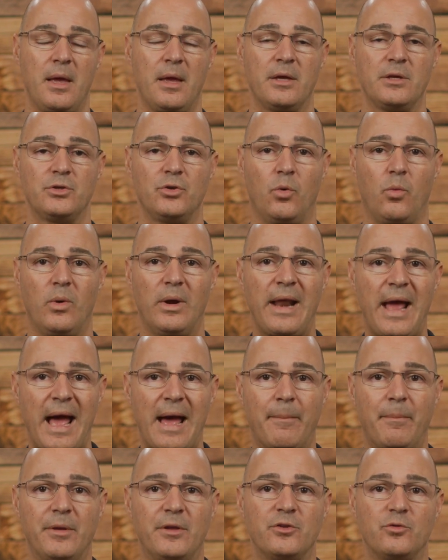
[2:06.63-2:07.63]
So what
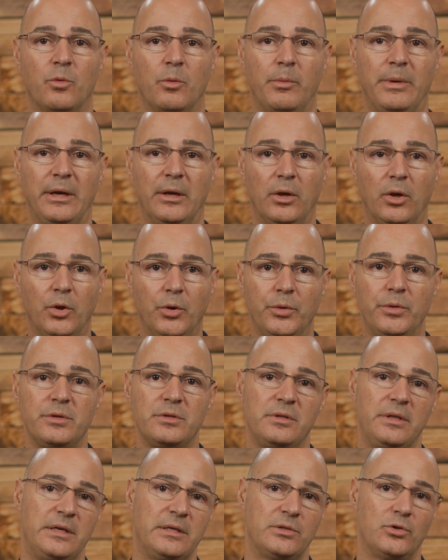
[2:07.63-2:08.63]
happens when we
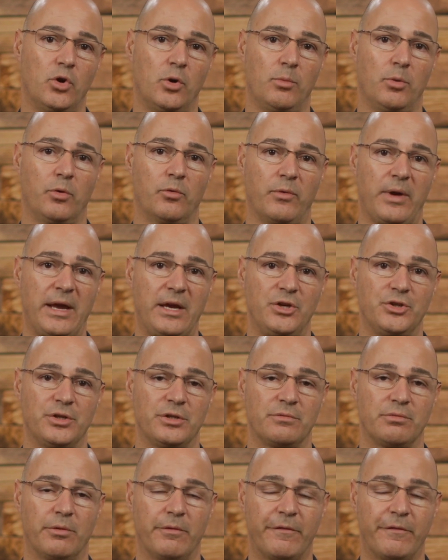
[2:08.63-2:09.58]
lose these normal ranges?